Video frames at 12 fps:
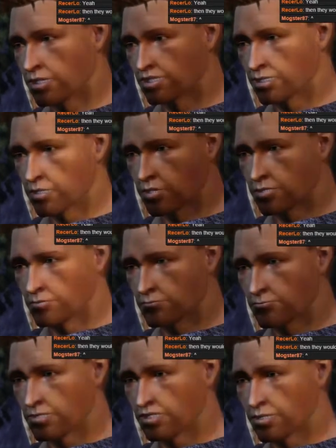I trained
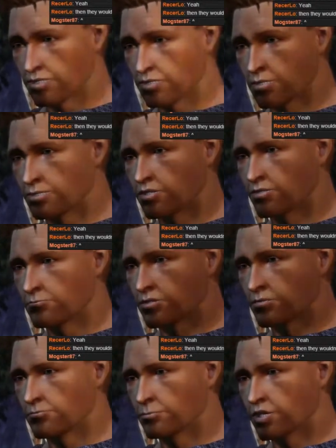for many years to
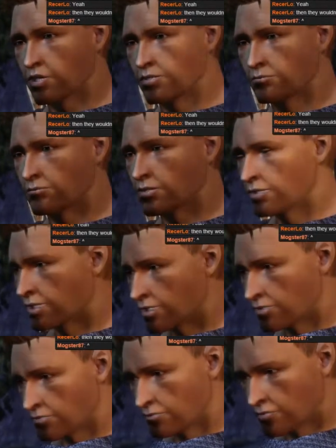become a Templar, in fact.
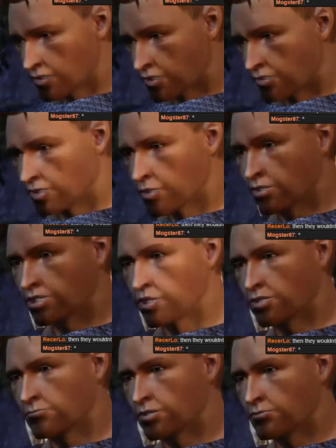That's where I
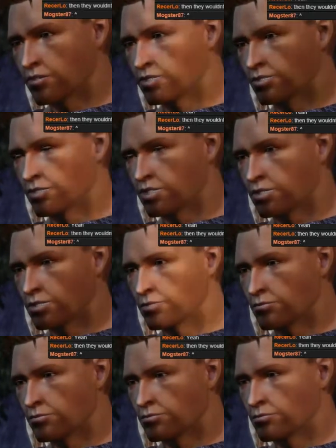learned most of my
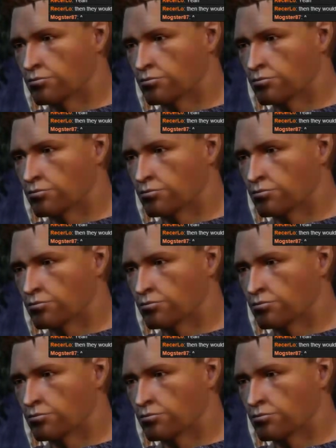skills.